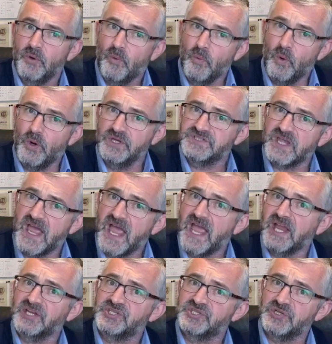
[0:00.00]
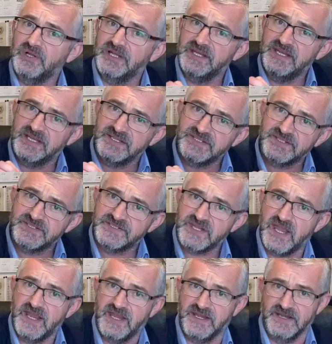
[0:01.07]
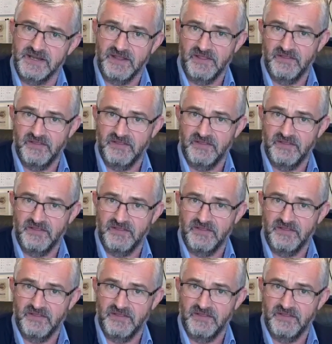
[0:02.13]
was actually seeing